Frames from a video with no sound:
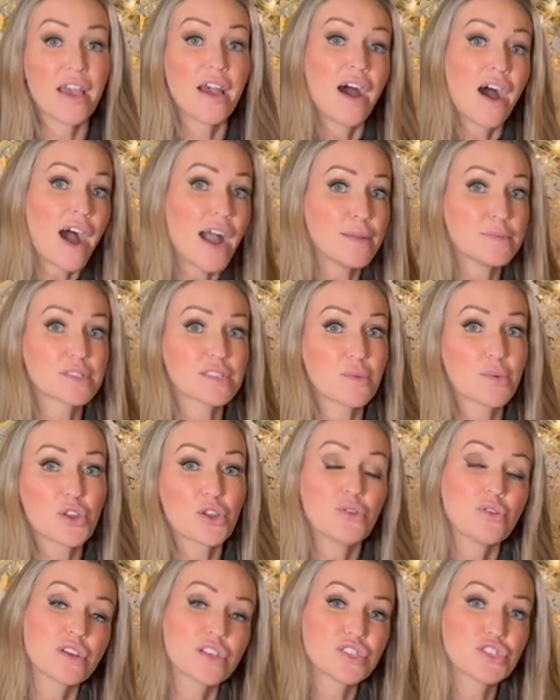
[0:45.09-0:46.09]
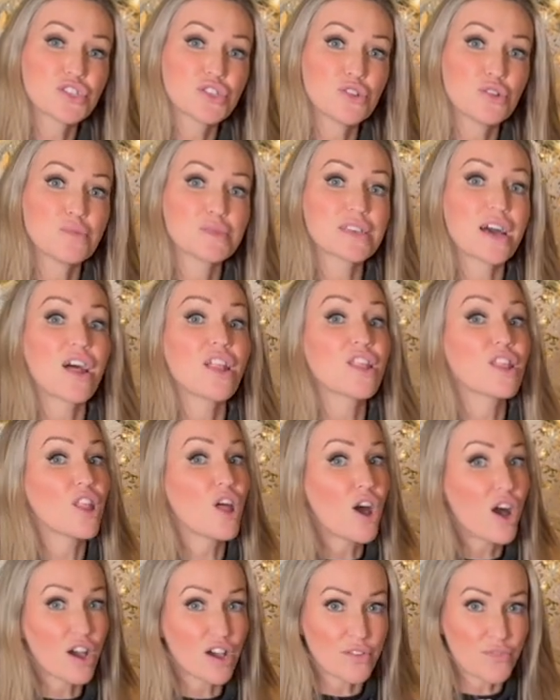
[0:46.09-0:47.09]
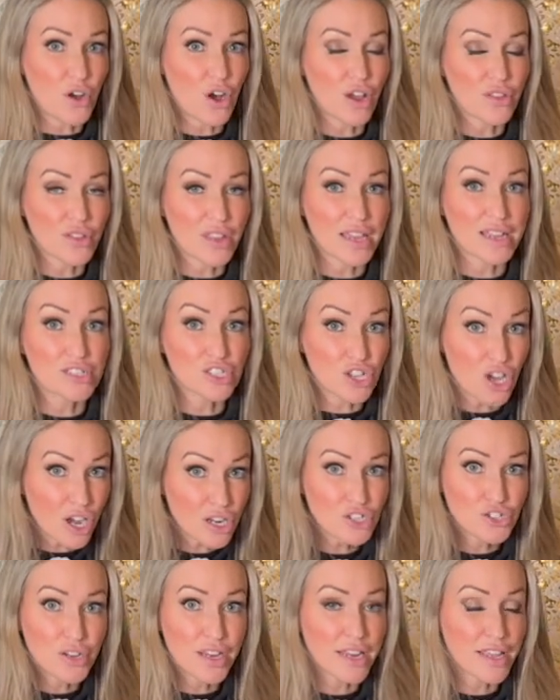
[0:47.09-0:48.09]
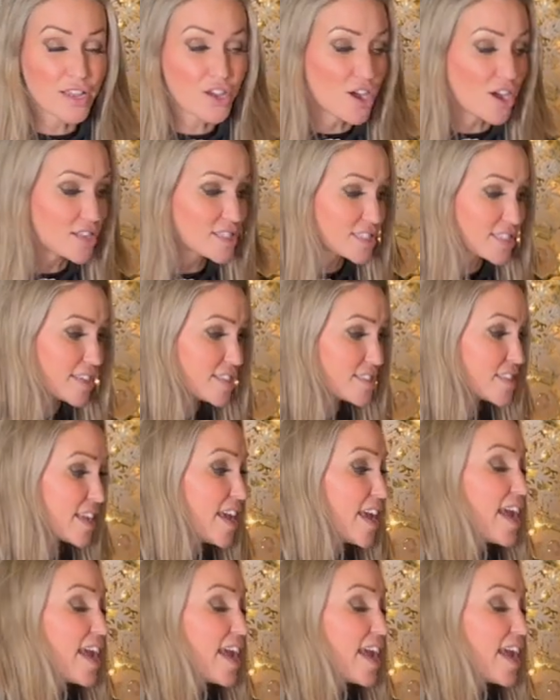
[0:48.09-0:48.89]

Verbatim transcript: I'm someone who consumes a lot of online dog training content,